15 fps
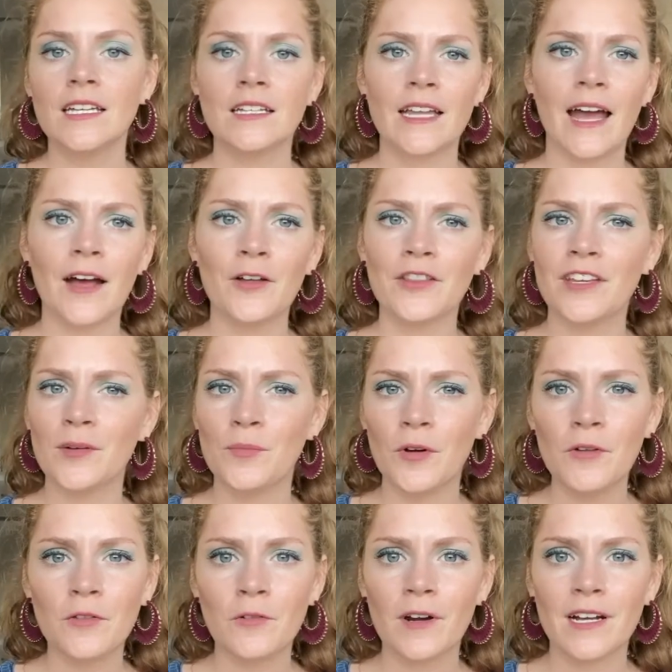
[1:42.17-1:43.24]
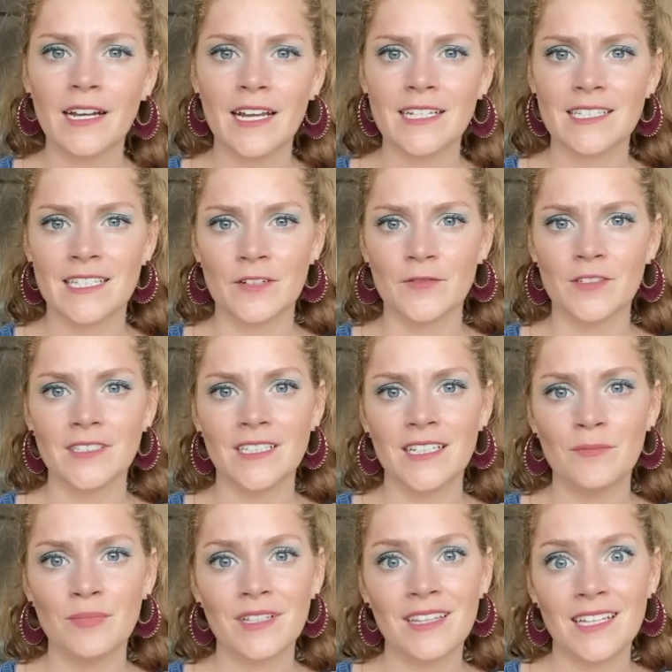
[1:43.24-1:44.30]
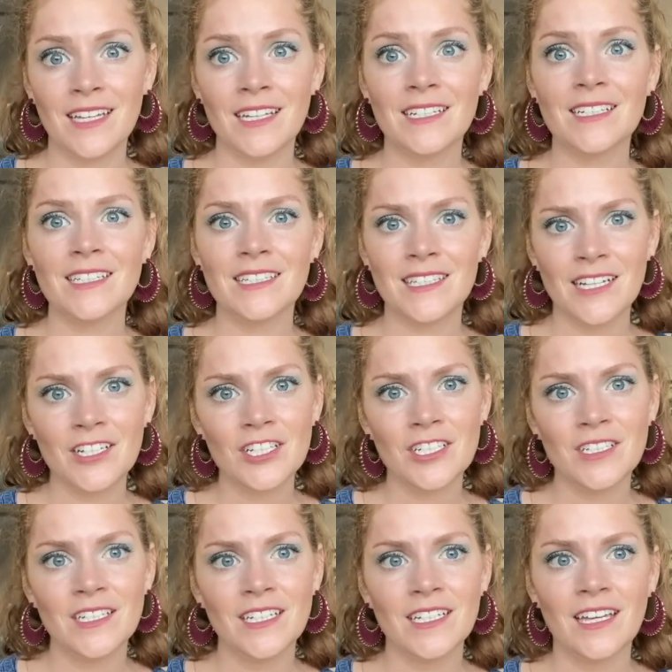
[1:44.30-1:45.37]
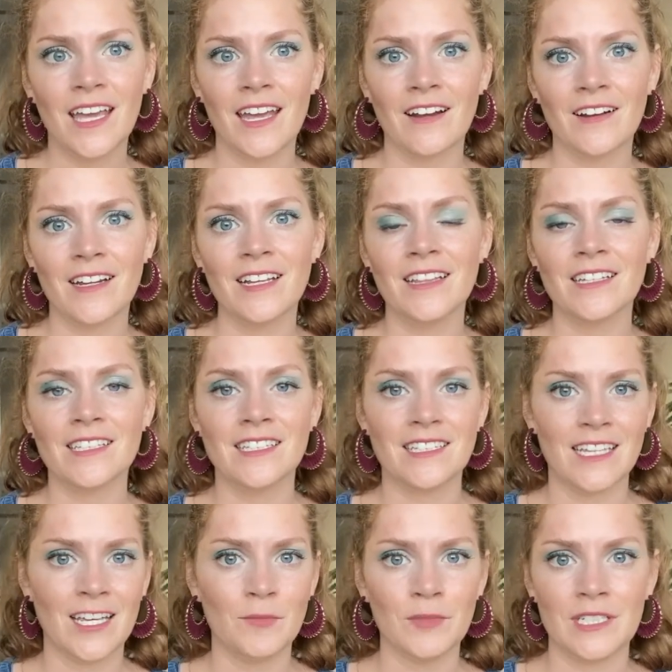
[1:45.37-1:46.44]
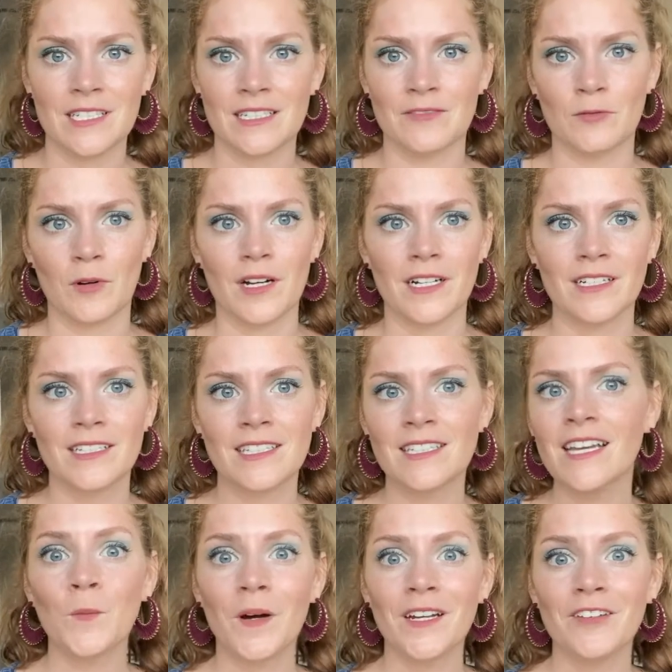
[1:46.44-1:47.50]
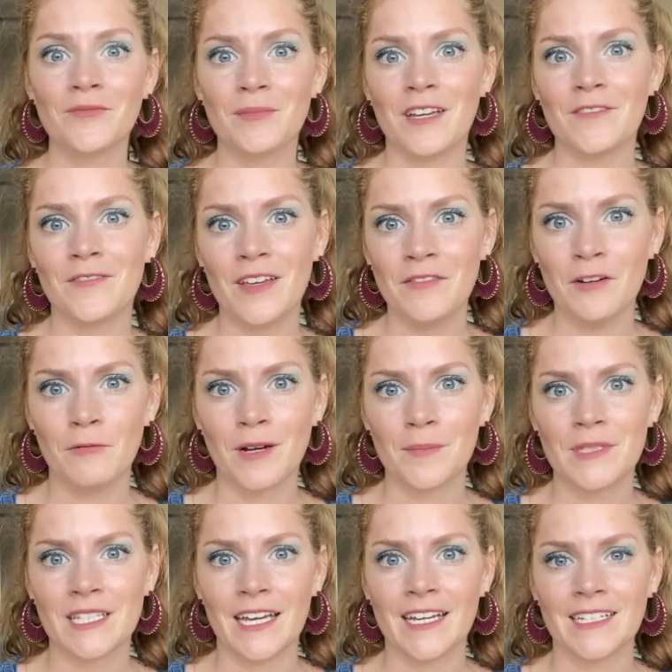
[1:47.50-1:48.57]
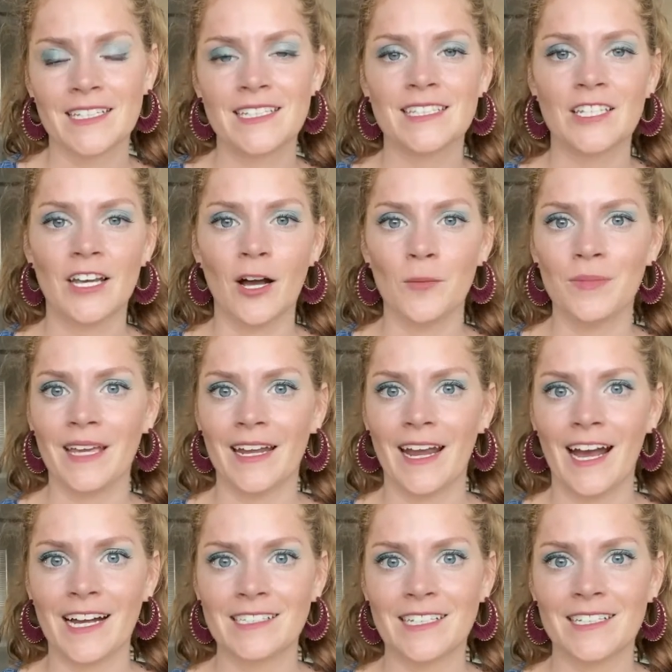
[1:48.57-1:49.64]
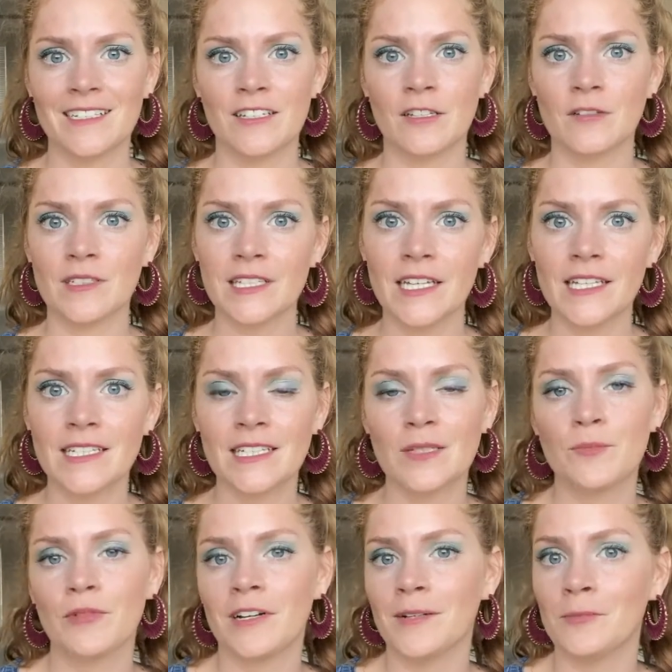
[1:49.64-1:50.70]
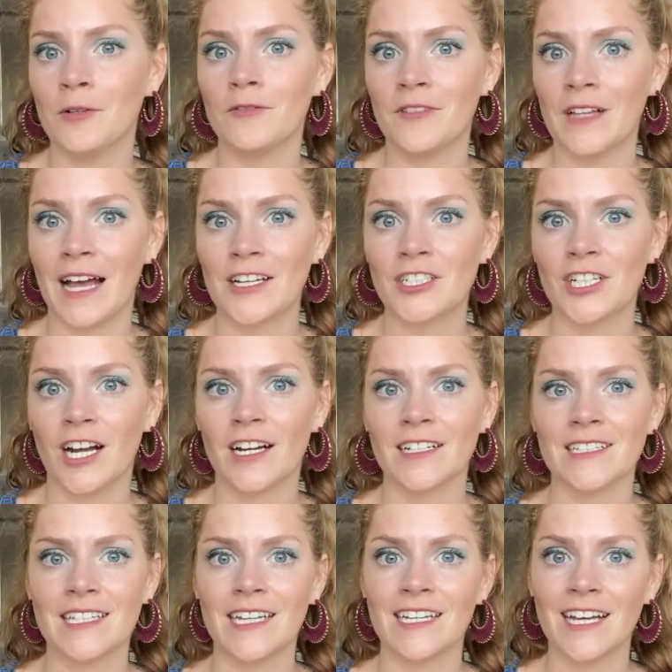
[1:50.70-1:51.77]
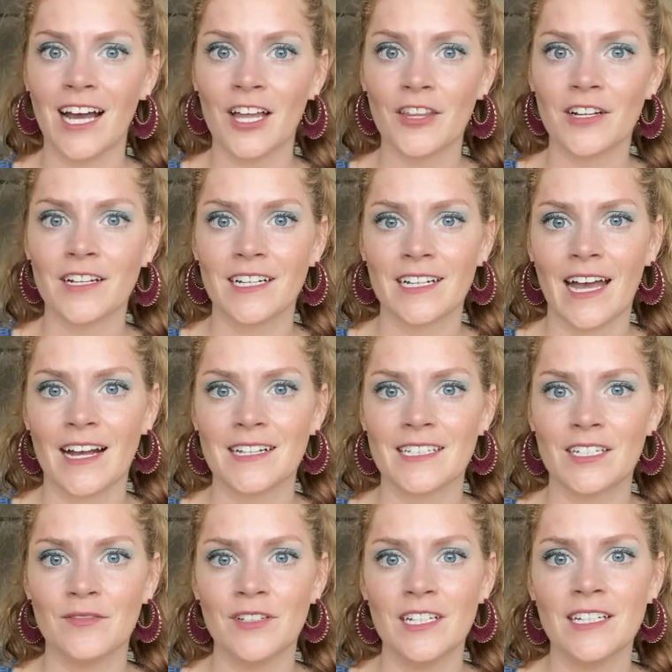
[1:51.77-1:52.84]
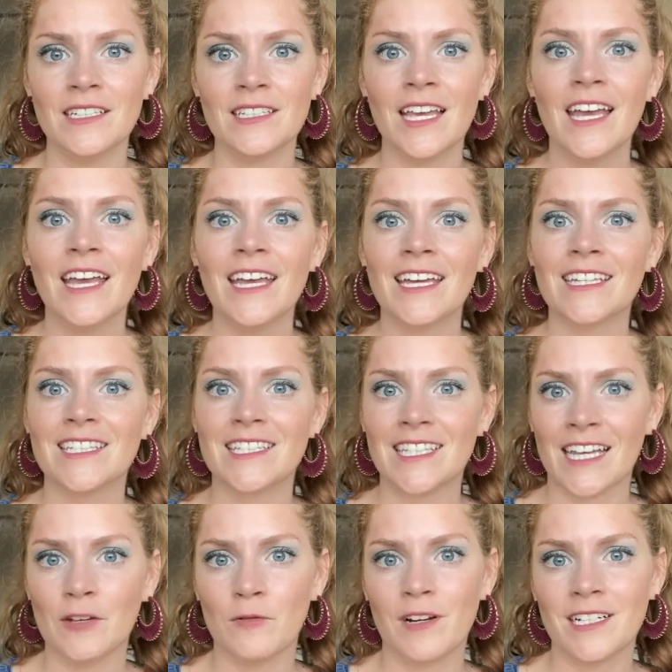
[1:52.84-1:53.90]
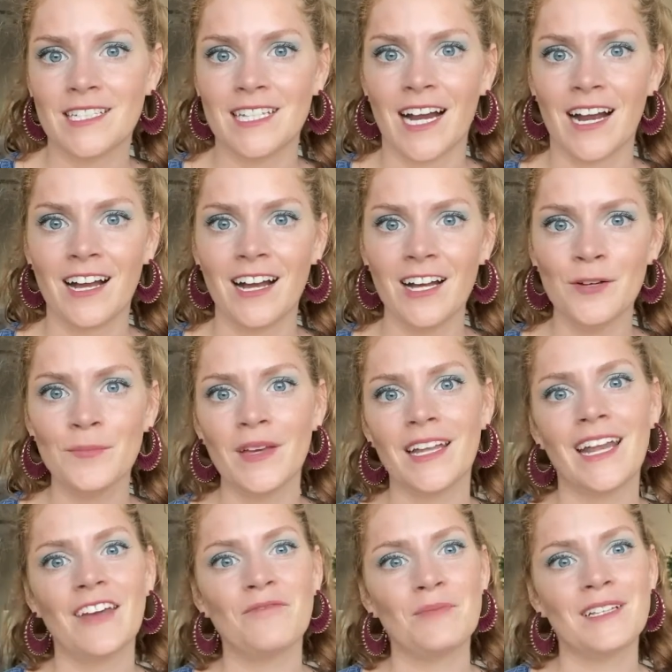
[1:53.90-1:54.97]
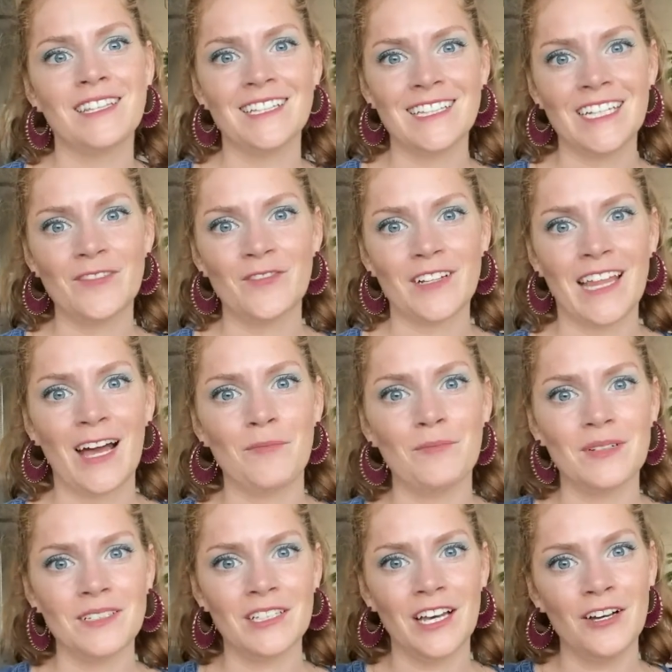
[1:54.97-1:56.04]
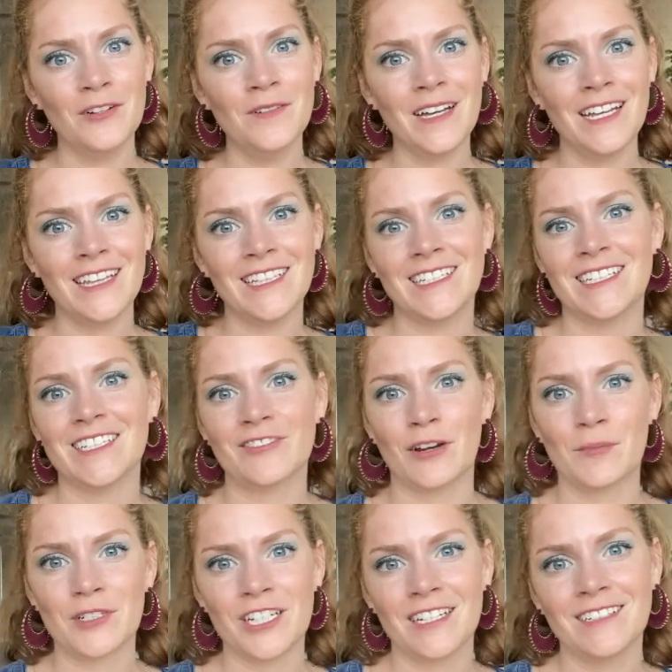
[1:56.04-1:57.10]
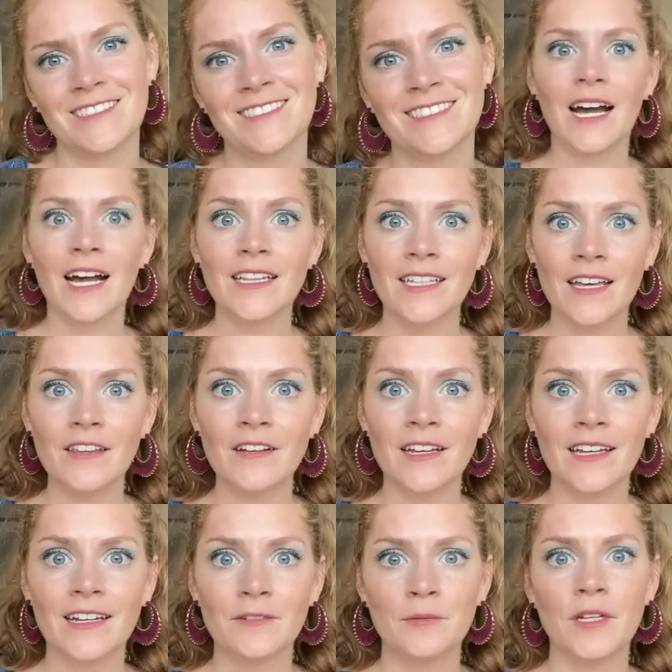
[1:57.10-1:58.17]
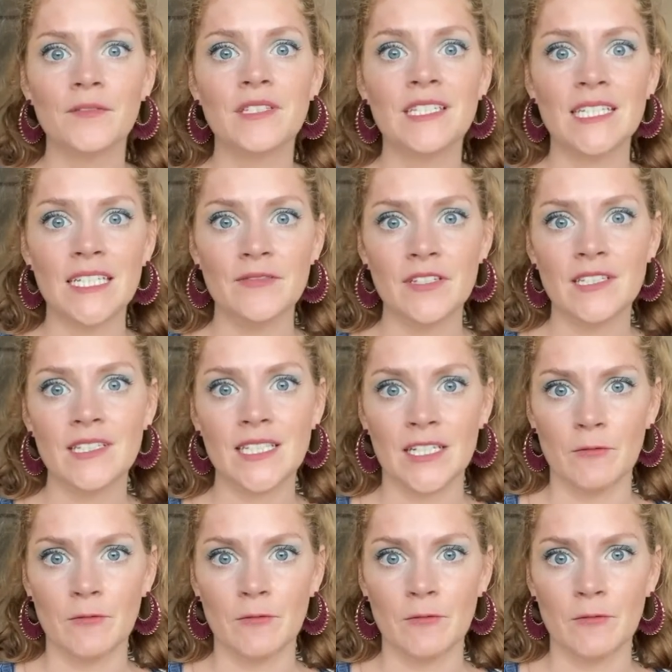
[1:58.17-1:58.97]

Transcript: Now, they're both organized differently, but they essentially carry the same list of words. One of my favorite websites to help get access to those lists, printable flashcards, and other activities is SightWords.com, and I've put the link for that below in the description. On the other hand, we have CVC